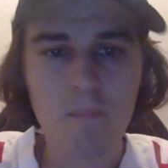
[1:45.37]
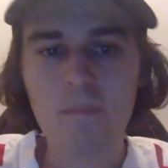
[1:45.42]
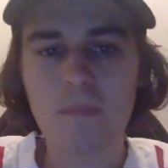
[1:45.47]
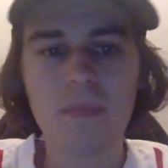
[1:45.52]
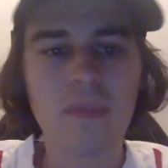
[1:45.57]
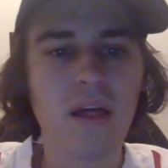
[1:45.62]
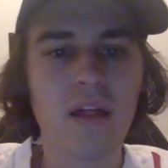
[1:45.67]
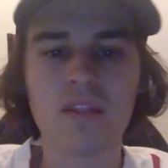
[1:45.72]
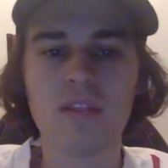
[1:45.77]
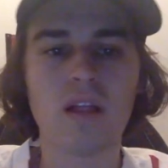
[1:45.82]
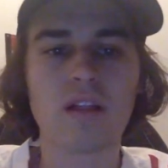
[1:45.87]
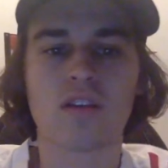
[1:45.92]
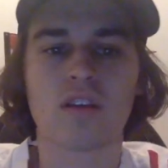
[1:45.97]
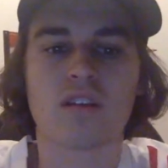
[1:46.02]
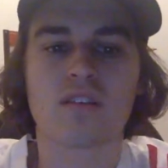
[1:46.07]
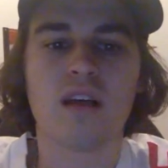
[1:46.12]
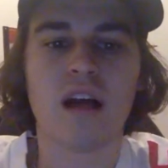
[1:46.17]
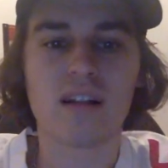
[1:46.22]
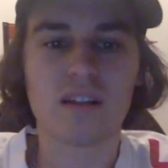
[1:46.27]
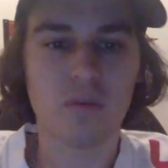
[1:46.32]
That's
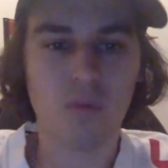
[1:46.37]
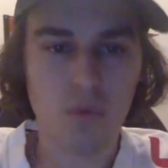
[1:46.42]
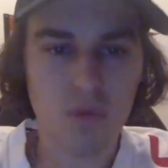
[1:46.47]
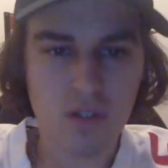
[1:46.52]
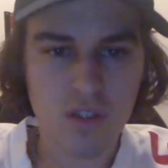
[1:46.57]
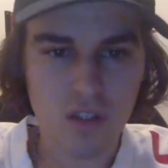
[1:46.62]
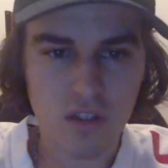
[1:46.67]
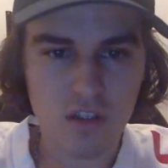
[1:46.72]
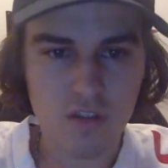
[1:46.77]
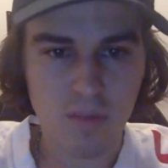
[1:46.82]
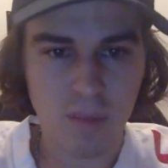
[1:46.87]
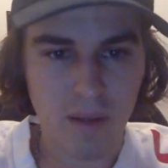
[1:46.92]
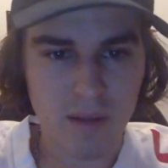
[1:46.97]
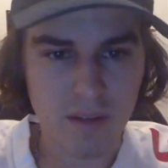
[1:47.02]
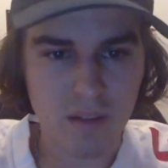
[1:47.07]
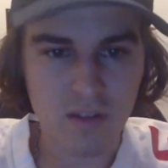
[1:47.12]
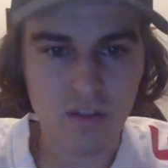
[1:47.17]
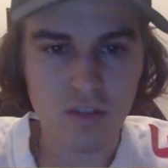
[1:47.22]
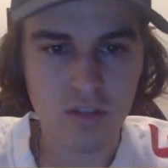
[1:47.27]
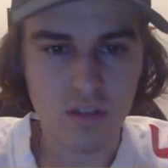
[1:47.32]
exactly what we should expect.
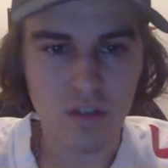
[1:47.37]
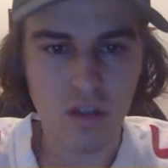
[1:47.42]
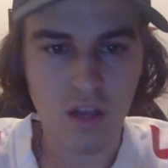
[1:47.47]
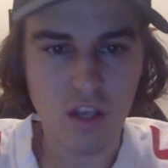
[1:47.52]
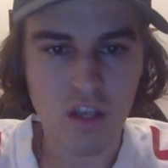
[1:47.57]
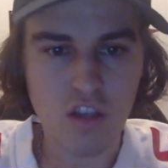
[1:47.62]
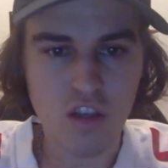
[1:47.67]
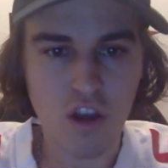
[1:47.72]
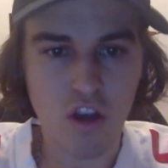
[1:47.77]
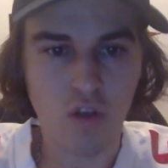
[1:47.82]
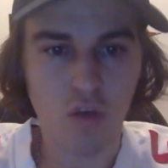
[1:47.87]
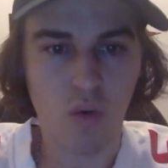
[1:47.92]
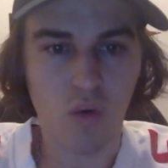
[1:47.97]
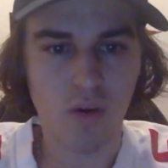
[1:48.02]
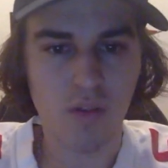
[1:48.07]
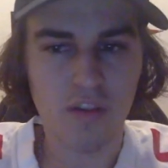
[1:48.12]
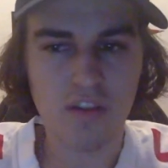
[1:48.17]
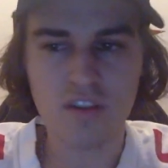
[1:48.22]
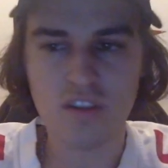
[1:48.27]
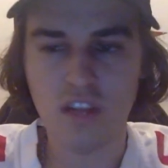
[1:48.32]
This is a young quarter.
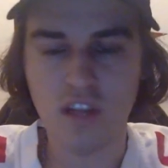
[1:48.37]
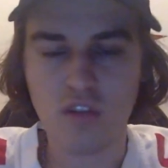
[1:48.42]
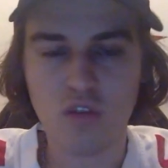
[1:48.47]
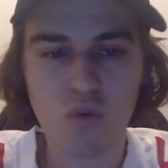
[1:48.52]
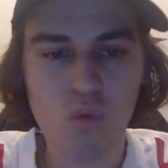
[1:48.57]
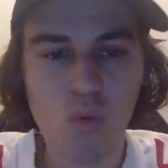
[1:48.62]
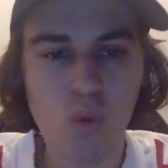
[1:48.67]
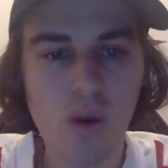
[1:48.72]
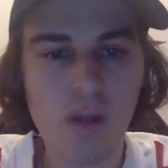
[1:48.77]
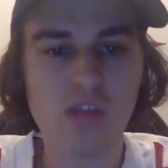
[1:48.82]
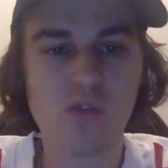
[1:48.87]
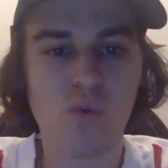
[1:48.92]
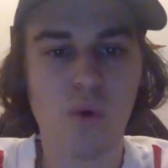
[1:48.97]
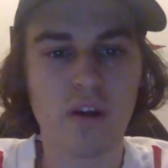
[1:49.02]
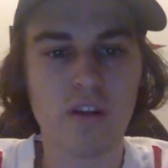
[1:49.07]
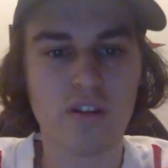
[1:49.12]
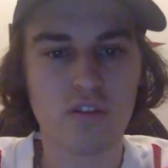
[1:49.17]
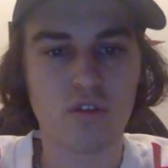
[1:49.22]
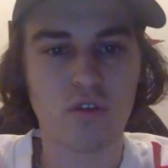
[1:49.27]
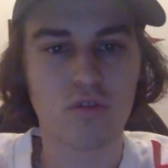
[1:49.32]
This is a
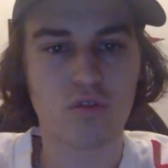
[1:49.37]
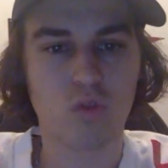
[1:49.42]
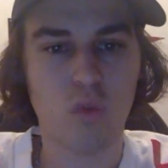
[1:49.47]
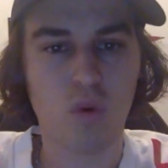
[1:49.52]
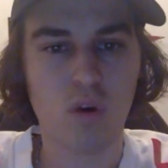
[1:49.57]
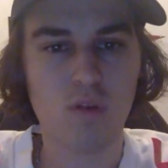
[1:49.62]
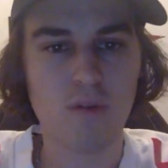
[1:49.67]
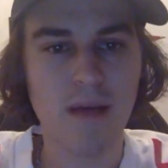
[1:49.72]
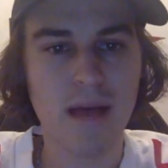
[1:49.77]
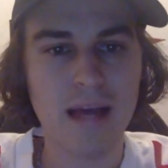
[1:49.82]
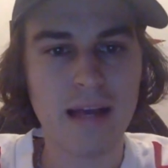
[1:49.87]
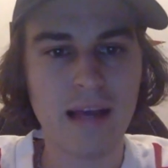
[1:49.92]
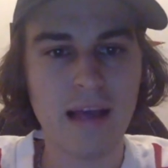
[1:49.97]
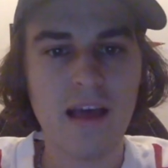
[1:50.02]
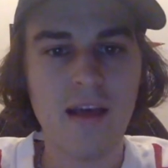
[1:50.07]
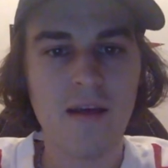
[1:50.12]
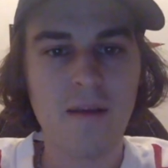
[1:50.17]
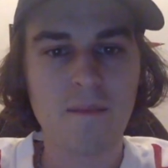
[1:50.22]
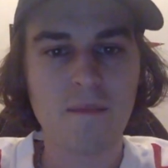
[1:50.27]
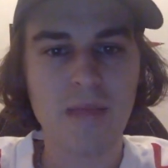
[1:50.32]
21-year-old quarterback
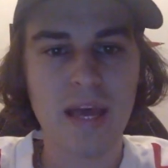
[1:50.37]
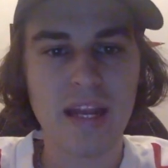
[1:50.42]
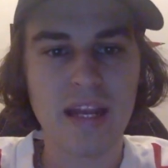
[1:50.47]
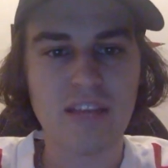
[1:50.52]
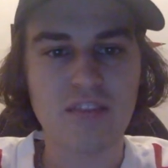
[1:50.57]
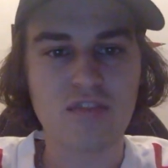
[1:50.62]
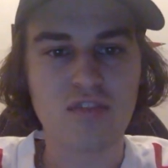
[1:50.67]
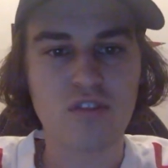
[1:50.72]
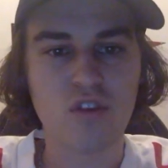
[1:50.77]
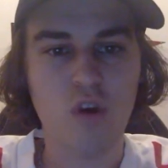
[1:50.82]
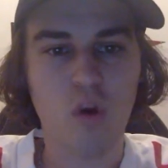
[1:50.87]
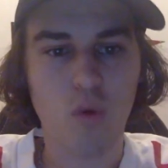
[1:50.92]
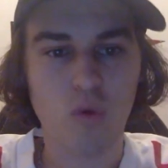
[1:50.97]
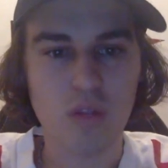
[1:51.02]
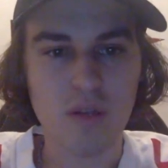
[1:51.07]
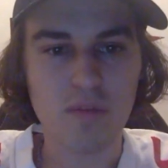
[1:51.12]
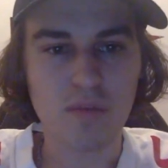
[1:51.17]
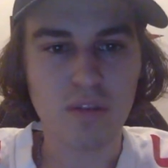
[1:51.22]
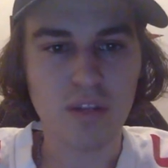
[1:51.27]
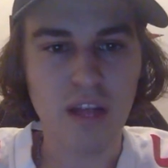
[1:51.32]
that has
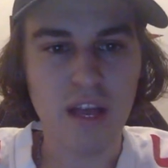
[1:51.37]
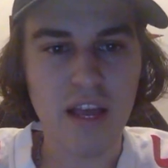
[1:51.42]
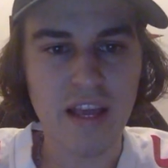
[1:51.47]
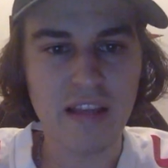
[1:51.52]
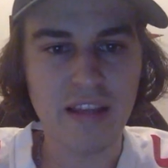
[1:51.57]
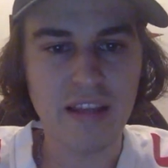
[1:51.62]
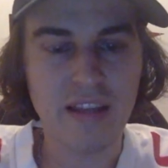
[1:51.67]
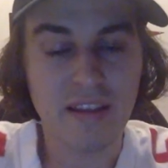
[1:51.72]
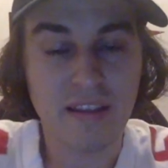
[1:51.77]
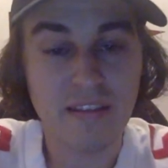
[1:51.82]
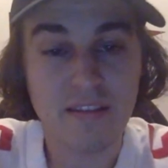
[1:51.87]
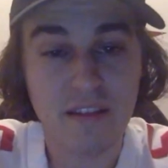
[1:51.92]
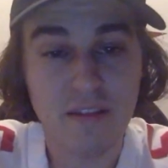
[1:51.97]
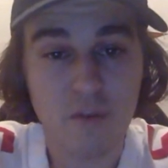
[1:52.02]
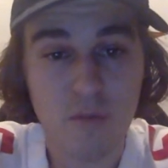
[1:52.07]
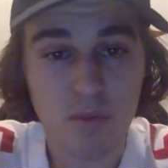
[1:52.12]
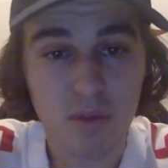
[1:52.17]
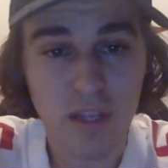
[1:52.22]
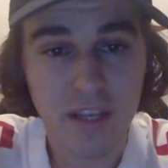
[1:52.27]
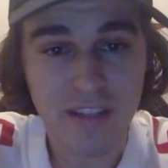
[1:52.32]
never
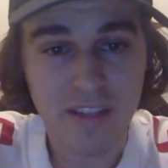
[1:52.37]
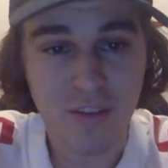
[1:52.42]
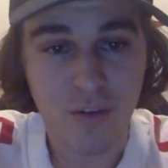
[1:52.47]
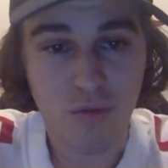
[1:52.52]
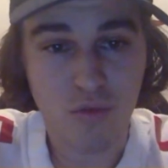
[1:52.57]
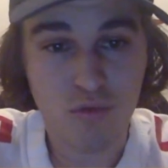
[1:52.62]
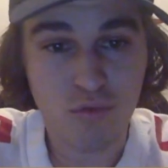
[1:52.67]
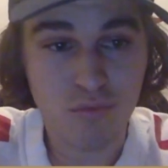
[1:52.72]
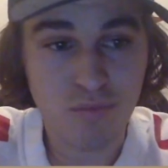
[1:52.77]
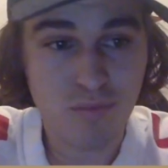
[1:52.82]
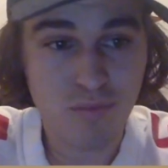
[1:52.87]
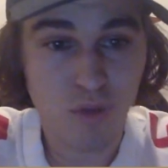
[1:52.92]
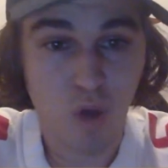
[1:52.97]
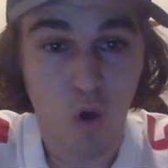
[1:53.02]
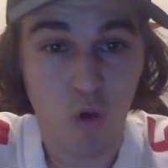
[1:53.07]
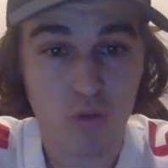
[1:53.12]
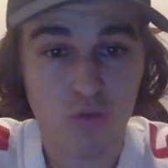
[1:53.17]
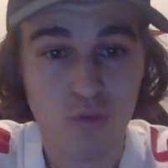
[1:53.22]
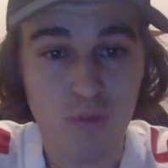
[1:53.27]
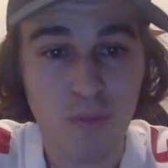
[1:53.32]
played,
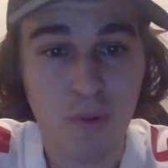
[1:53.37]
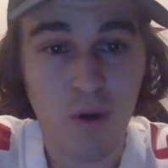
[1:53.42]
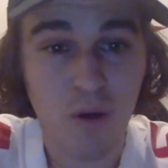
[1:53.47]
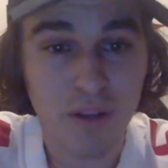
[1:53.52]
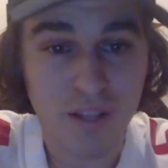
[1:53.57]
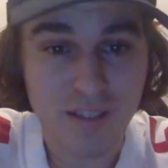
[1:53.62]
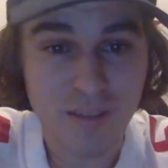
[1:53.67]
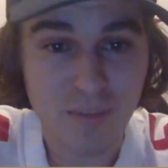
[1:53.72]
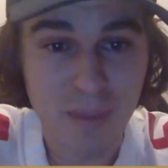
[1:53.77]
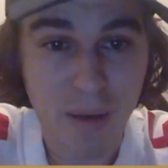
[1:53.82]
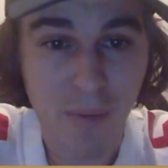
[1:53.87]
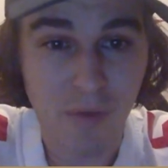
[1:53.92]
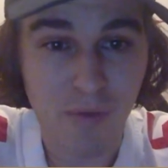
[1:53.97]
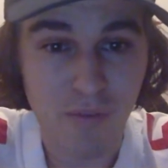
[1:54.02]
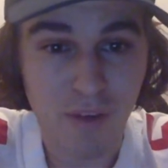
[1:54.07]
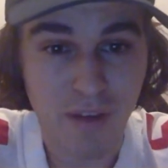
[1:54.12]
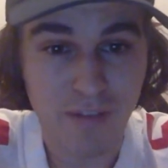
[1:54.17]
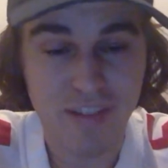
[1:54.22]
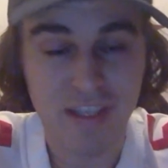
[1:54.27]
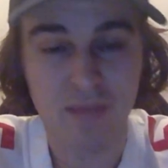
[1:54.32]
college football against Power
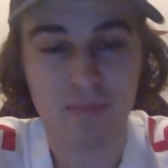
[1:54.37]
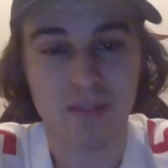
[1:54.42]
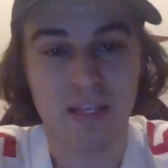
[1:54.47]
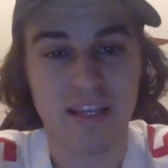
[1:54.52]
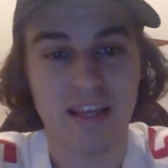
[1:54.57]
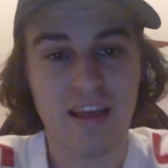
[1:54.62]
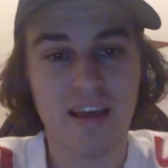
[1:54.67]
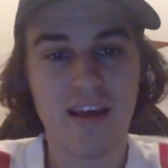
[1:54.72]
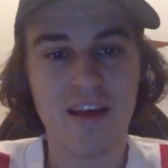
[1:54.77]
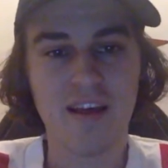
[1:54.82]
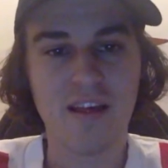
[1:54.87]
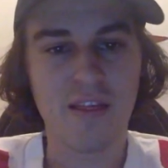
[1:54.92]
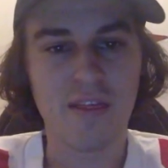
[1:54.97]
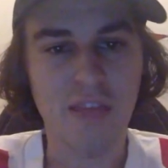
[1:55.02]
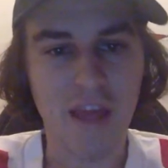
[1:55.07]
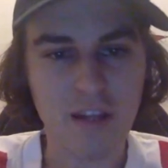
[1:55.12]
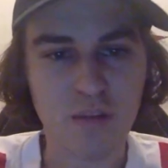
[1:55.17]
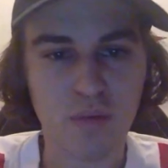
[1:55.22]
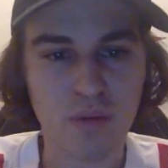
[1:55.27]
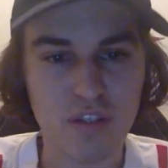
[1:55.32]
5 teams. Like
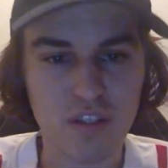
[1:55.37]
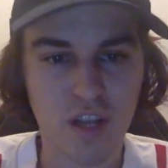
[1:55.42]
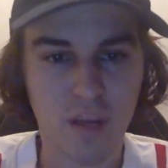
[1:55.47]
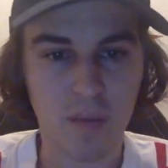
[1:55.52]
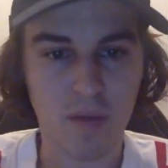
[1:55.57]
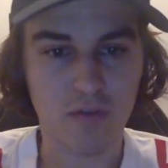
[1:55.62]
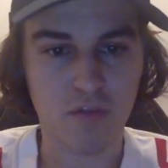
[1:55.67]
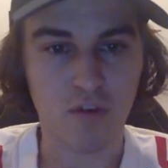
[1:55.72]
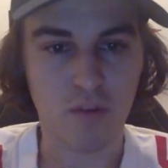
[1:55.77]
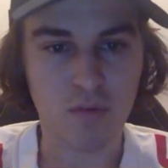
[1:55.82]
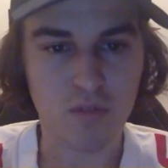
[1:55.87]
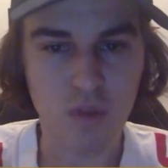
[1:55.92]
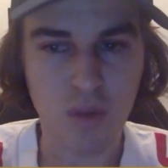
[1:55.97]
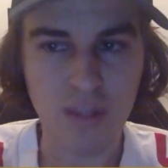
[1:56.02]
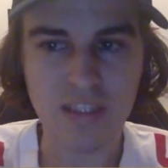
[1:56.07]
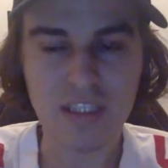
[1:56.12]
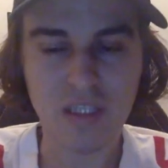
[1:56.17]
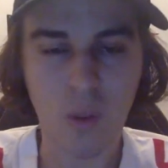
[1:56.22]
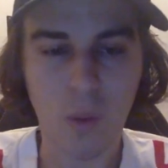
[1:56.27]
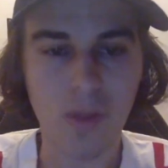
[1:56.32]
that's where he's coming from. So
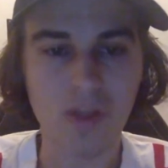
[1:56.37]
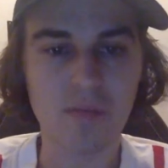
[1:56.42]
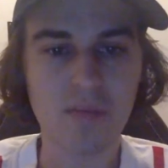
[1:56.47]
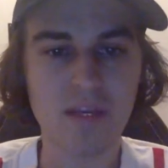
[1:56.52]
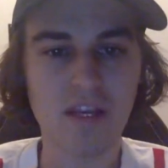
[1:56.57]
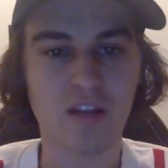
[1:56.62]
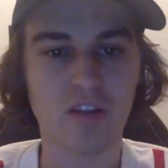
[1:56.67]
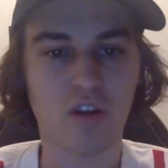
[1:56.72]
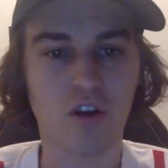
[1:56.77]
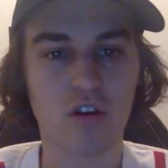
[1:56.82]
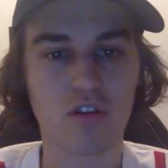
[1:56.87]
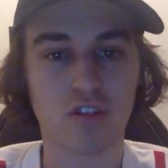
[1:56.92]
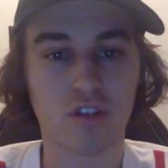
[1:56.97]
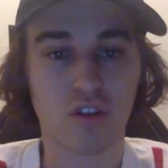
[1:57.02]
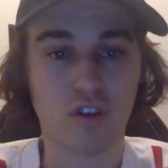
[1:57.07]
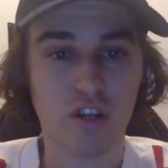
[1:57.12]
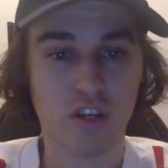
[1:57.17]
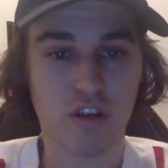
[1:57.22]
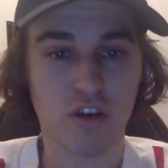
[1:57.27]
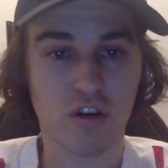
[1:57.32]
it's going to be a large
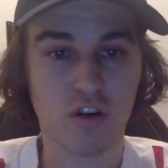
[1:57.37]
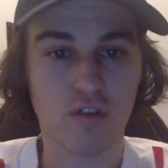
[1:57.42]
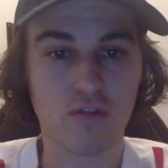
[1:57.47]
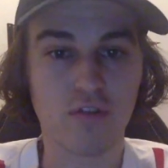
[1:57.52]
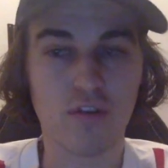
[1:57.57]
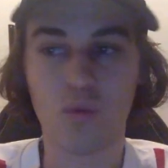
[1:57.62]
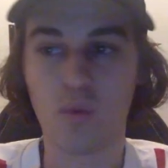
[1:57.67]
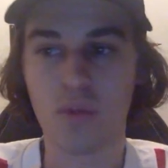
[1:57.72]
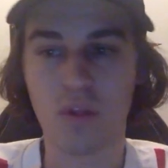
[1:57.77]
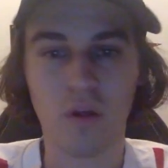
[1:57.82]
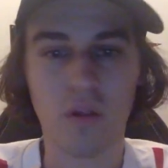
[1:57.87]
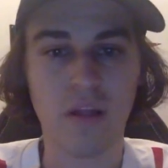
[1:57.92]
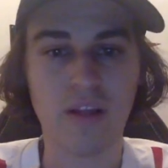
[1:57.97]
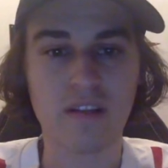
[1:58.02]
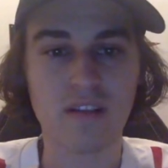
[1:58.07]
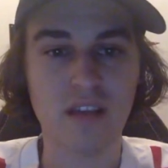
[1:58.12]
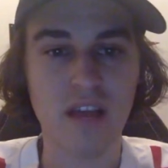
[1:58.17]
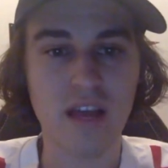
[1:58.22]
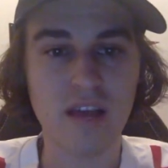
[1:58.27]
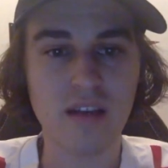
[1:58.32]
learning curve. With all that
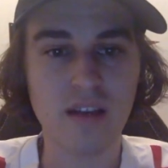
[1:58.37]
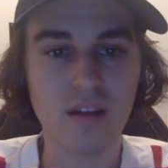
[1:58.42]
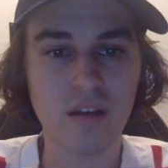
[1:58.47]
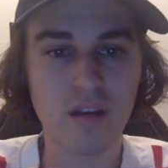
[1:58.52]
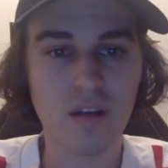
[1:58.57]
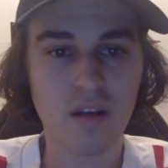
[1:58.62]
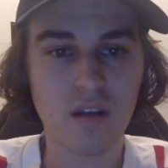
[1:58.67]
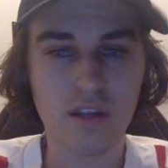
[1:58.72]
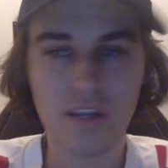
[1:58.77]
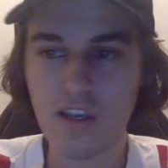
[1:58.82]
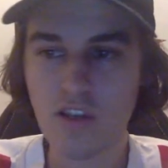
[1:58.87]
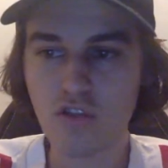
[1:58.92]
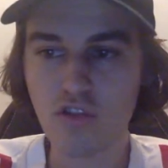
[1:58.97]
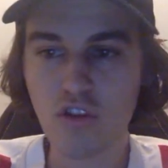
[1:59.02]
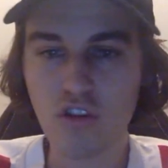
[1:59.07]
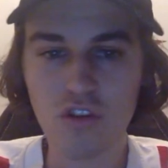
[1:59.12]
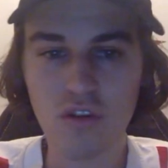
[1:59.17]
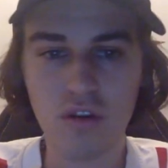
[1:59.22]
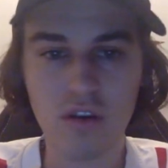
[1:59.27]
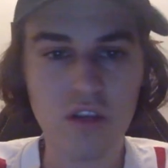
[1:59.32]
said, he
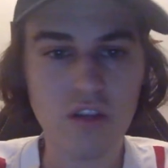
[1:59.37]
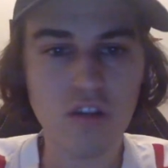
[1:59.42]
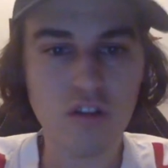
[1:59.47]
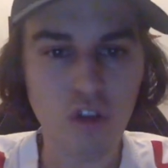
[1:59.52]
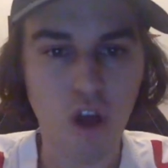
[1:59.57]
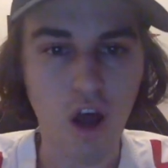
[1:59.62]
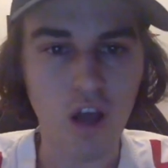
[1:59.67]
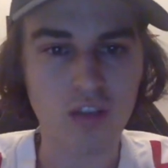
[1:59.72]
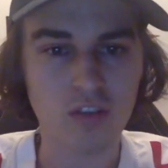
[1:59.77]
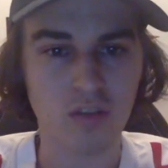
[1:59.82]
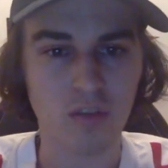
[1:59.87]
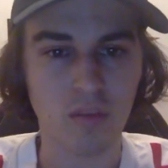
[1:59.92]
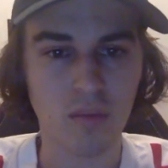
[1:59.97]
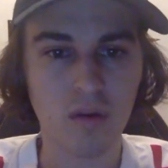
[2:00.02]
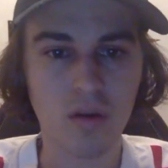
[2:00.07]
looked awesome.